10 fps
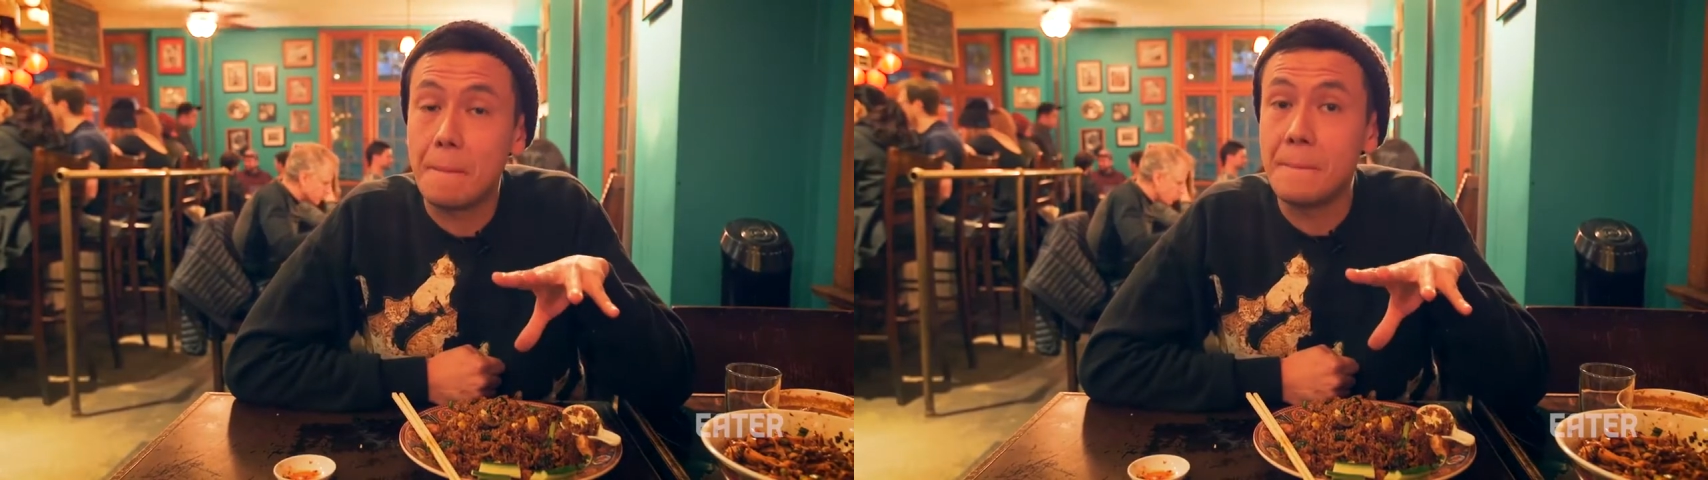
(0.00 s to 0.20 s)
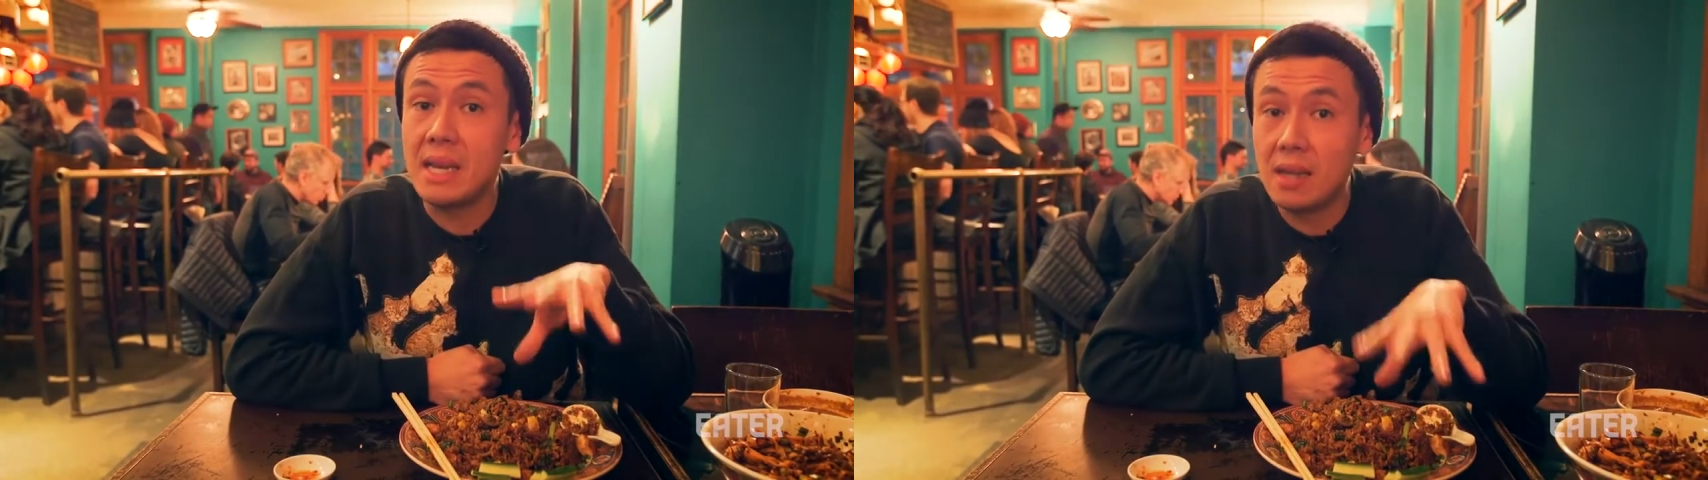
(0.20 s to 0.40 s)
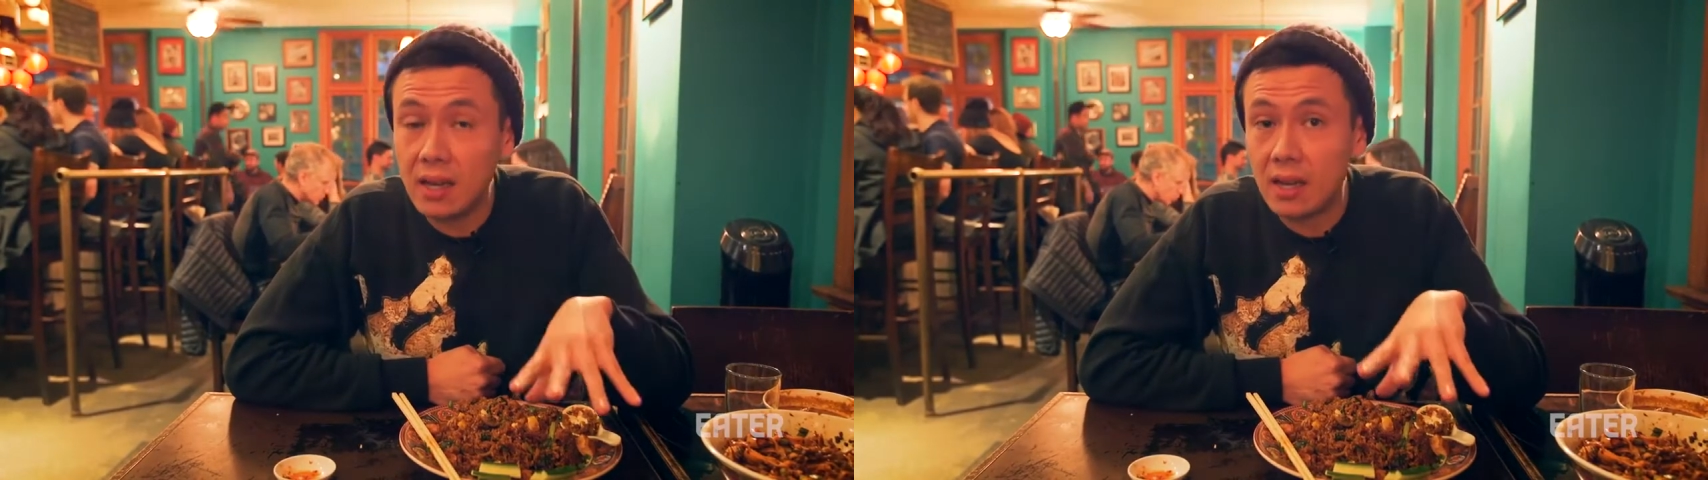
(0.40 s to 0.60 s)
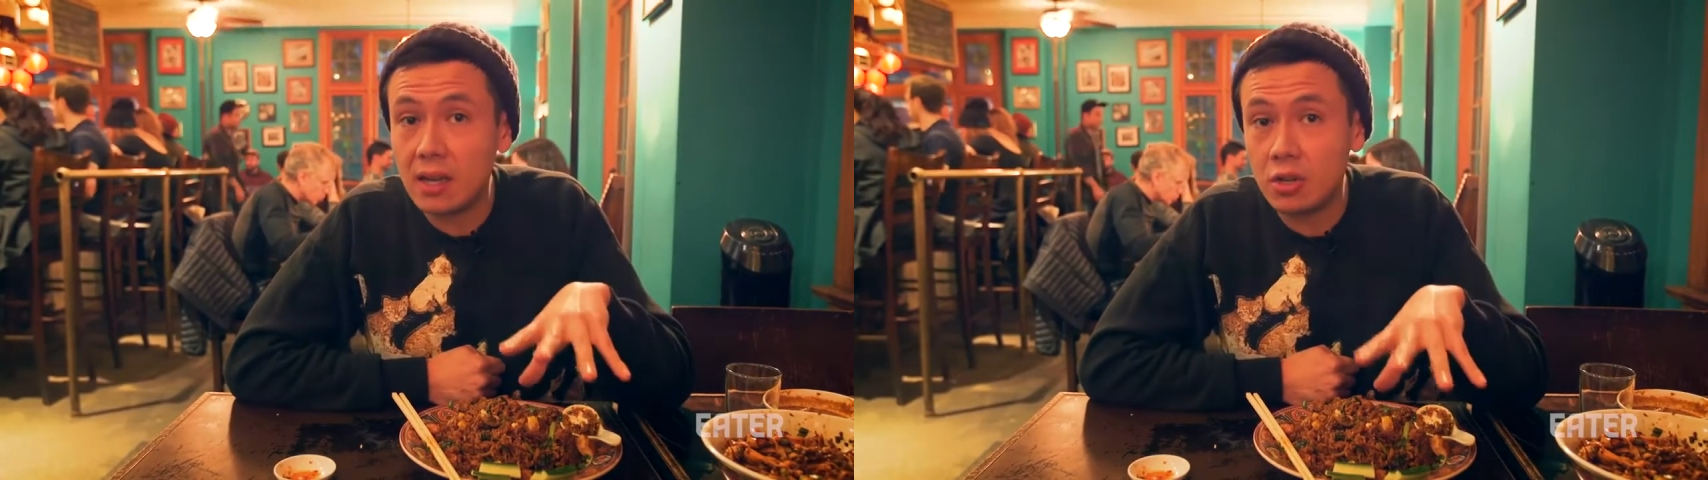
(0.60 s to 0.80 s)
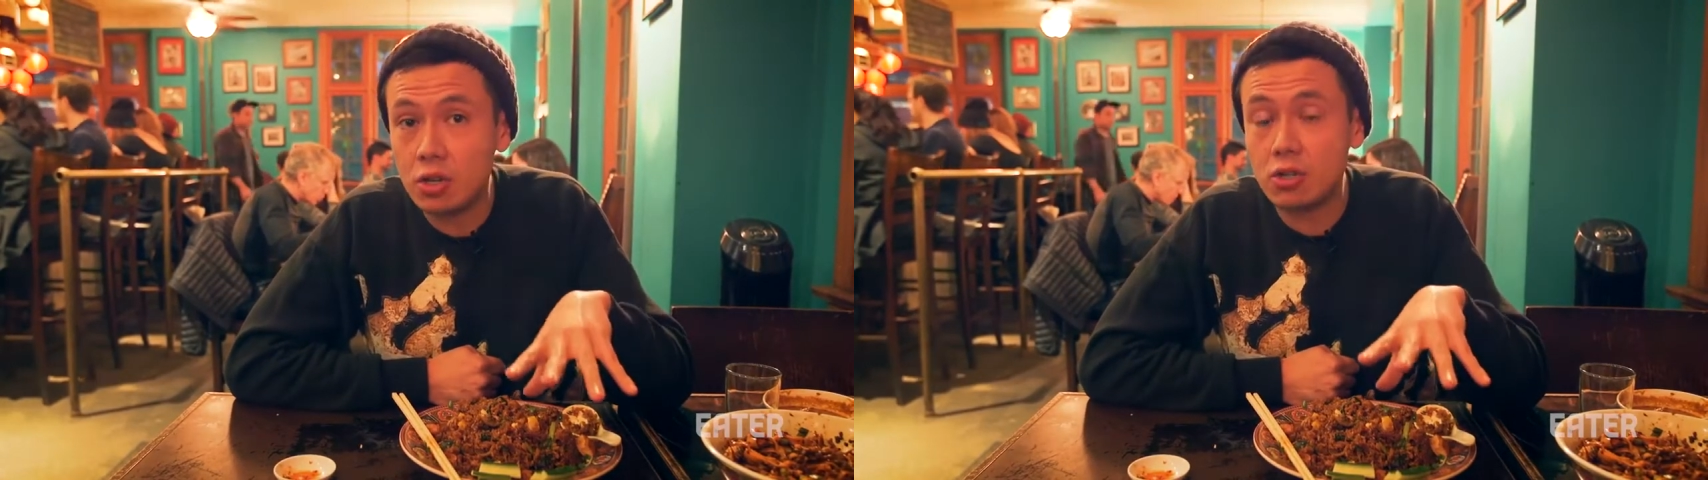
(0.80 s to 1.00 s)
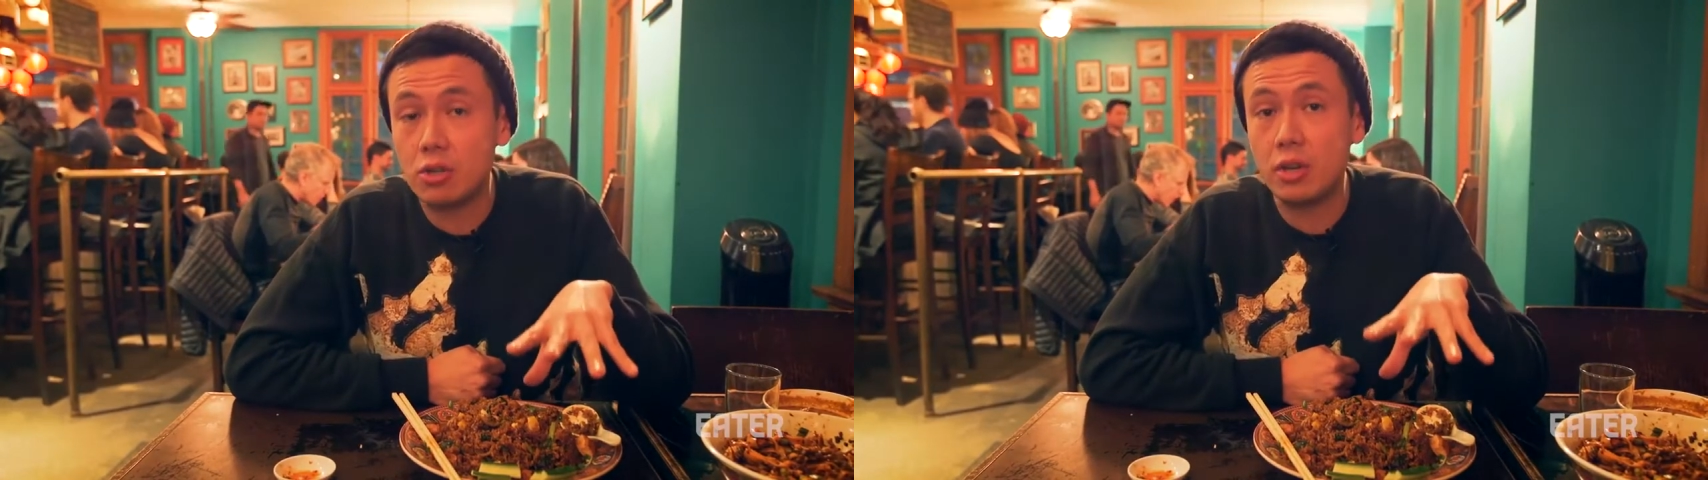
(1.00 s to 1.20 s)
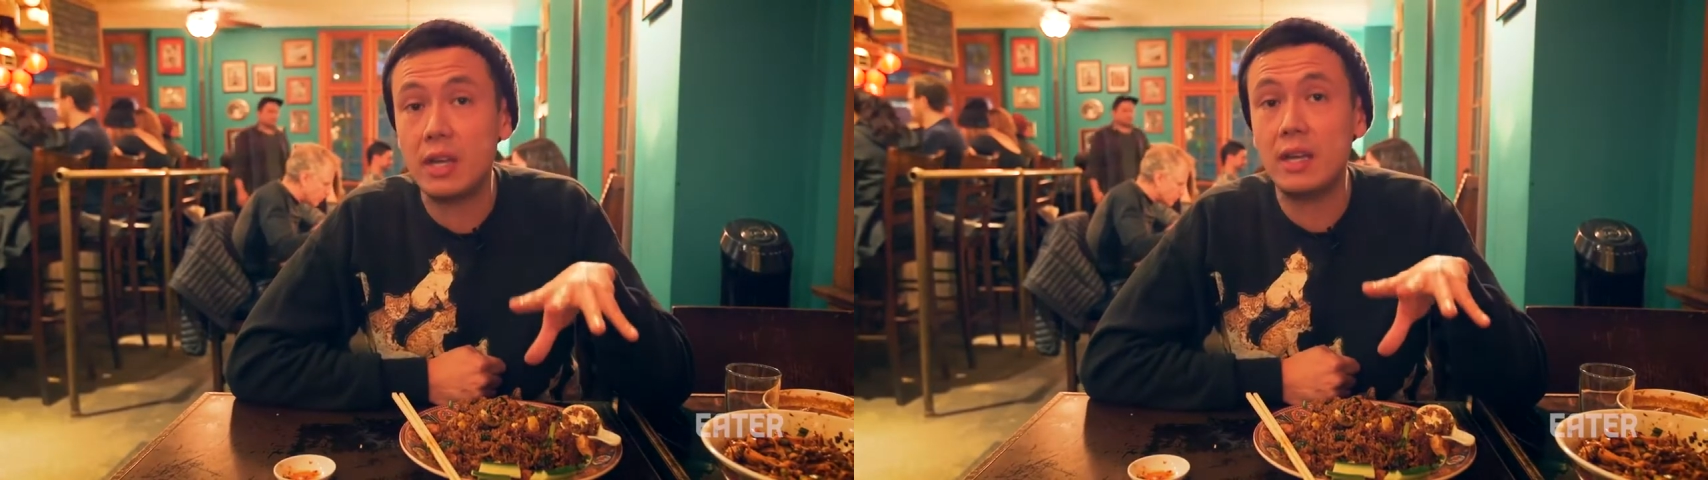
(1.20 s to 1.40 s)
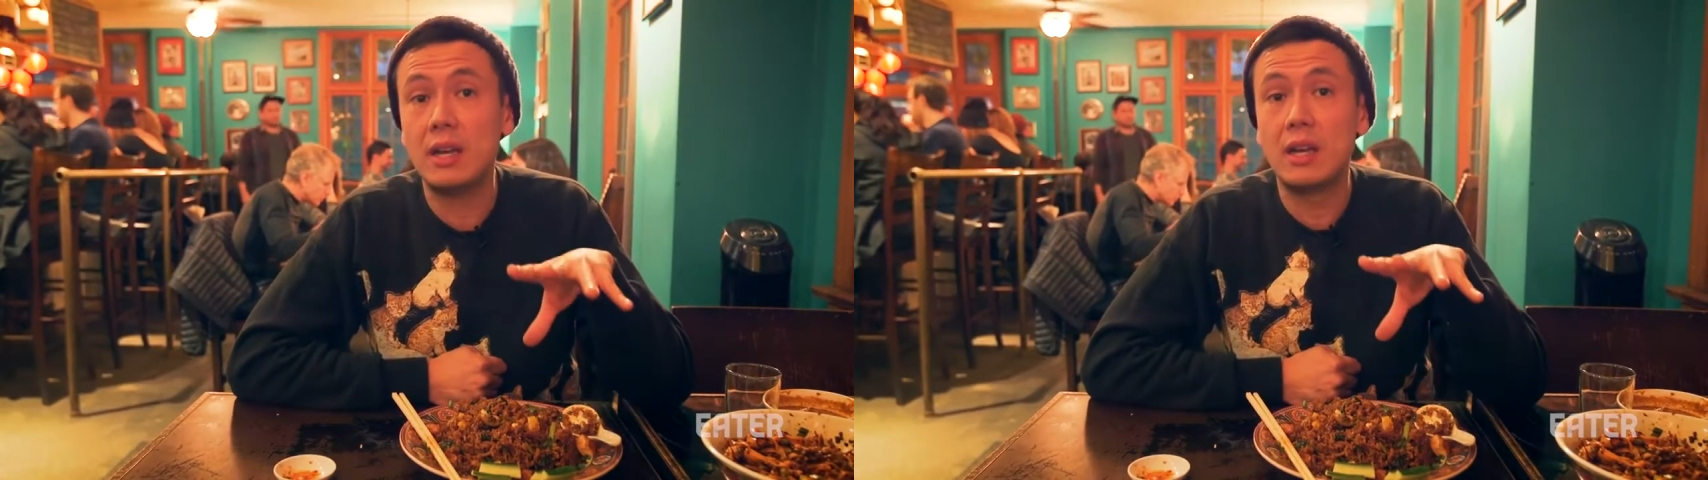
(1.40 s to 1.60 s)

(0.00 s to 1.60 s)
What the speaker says: media industry,